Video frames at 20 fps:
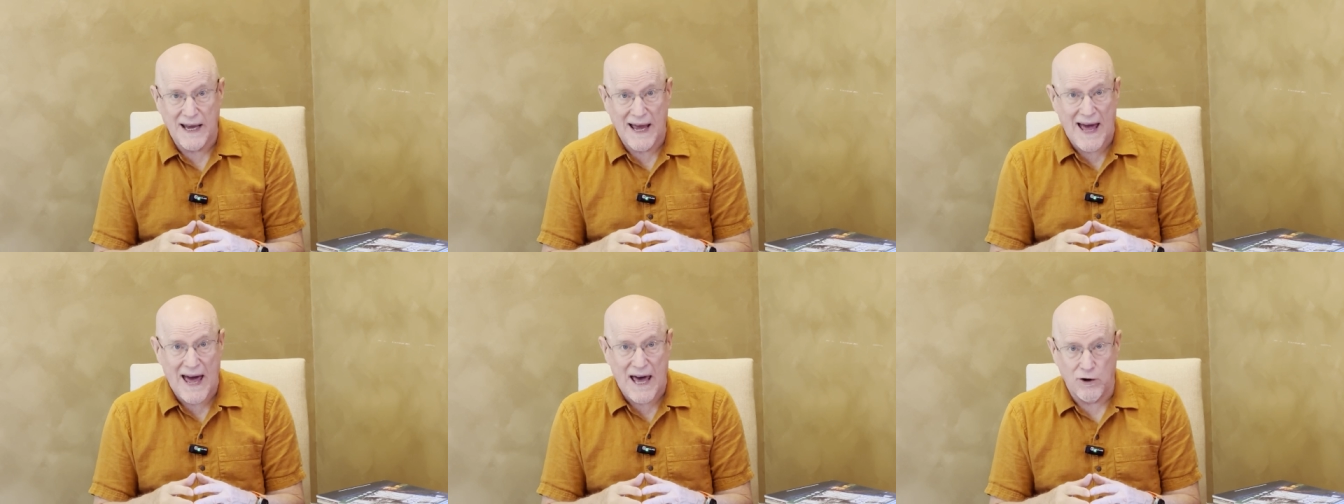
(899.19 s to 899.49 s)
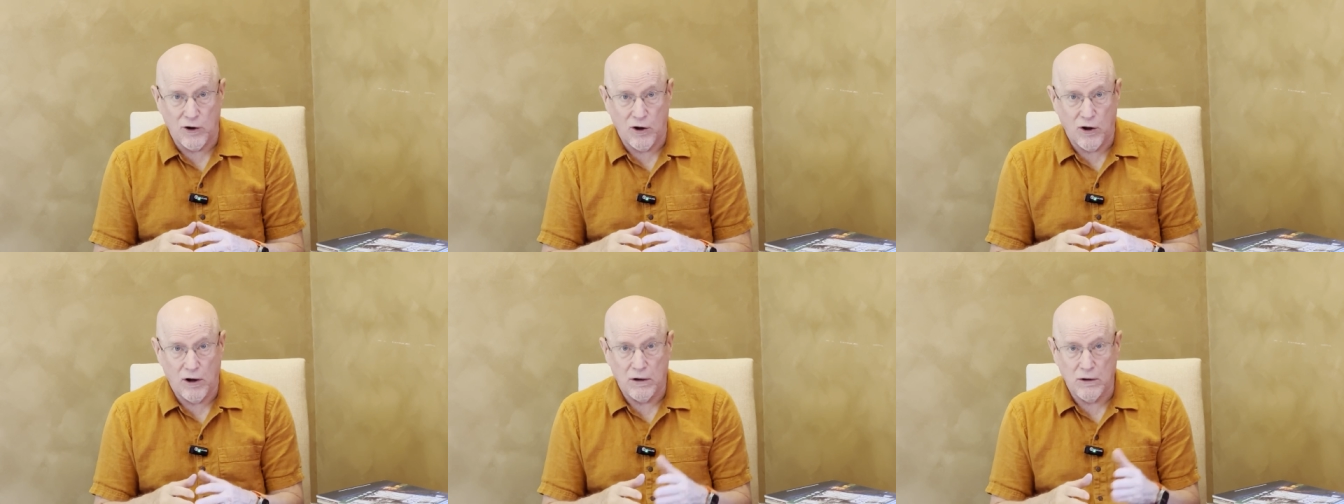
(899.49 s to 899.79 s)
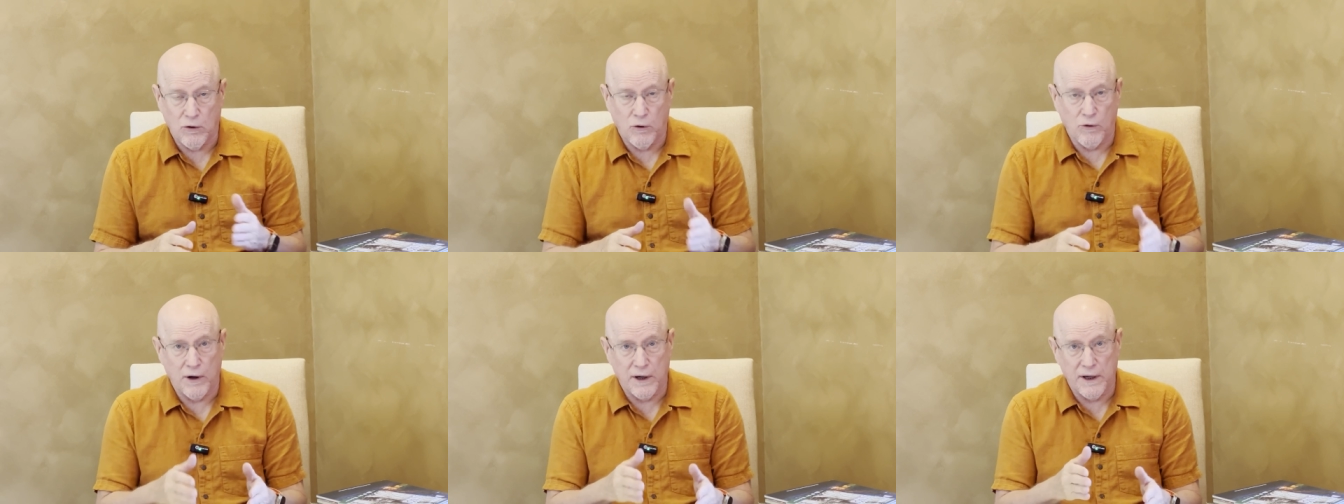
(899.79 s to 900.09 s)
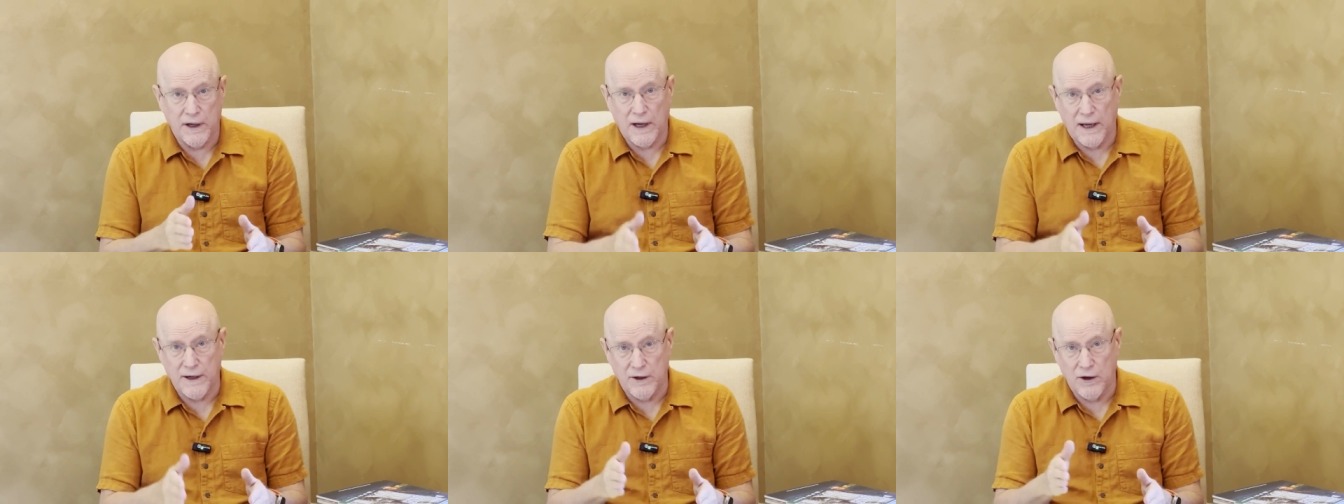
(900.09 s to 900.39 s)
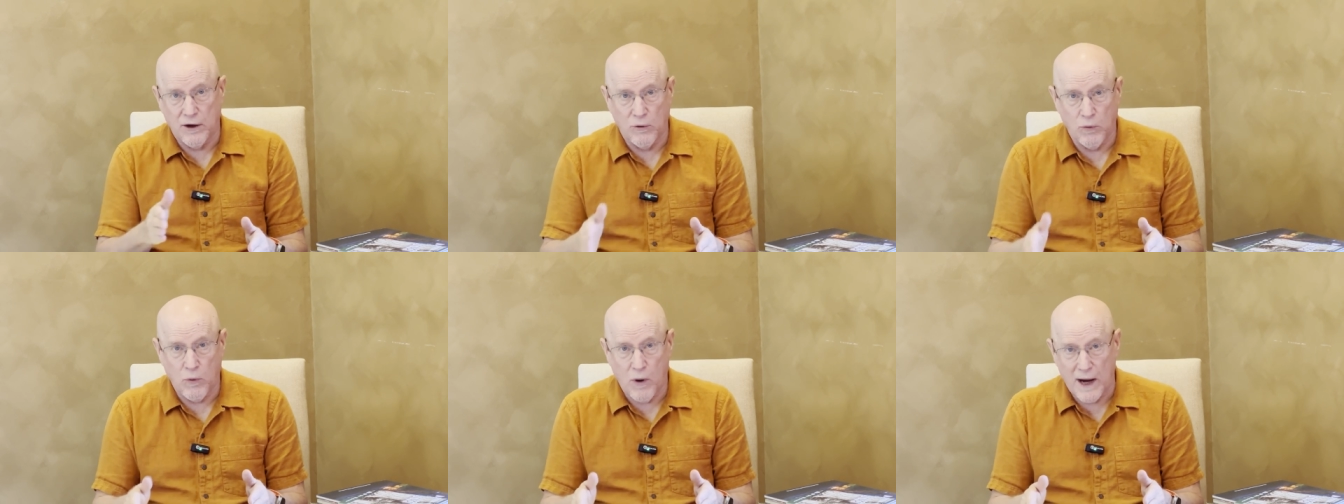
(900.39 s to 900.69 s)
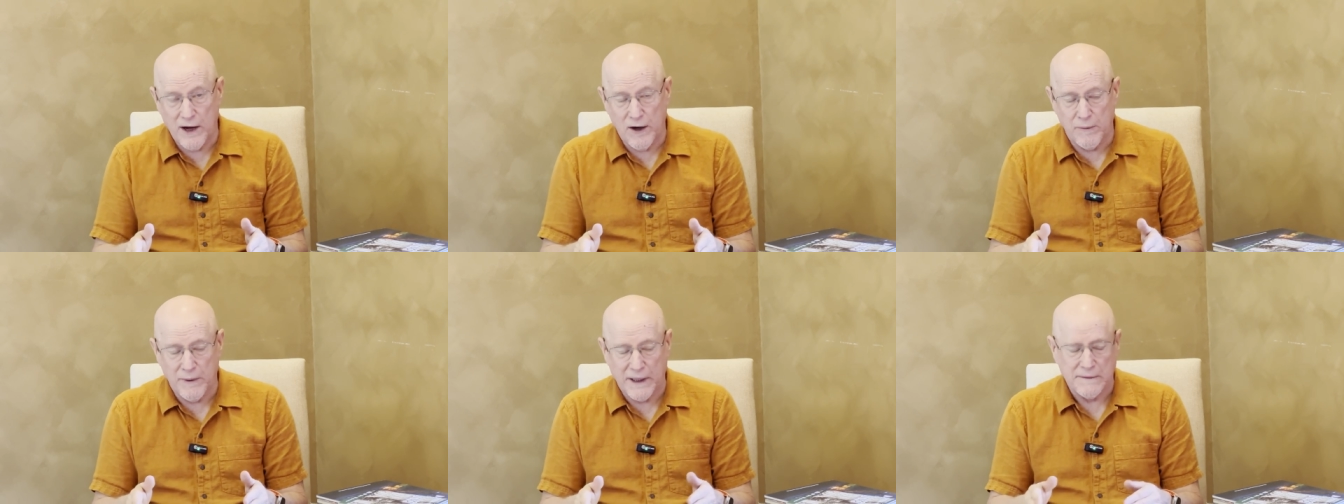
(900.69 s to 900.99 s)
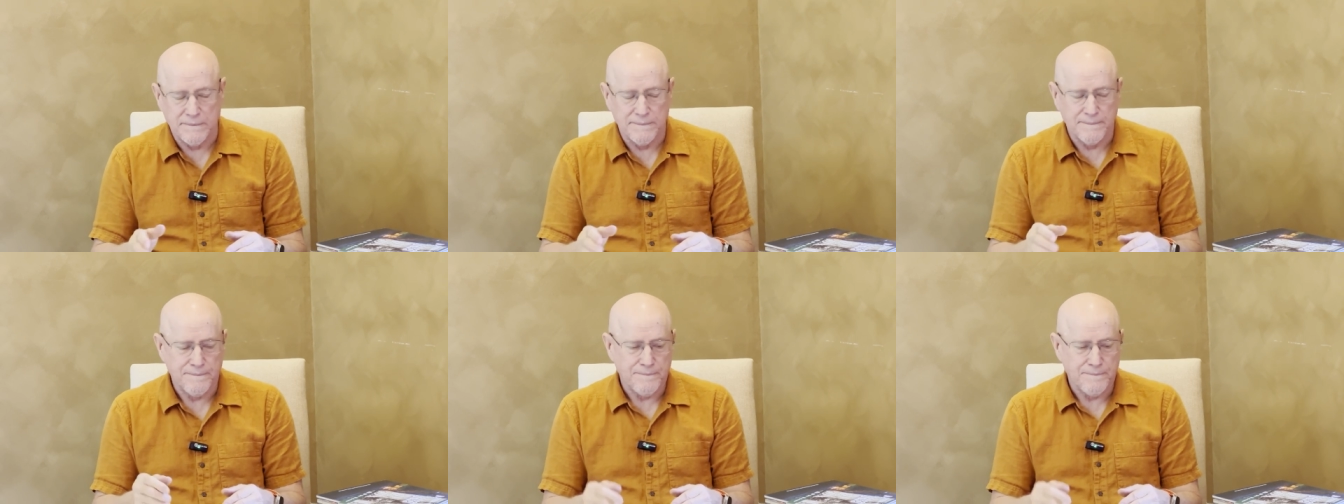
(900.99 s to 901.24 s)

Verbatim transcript: at all Oregon, Idaho, Wyoming.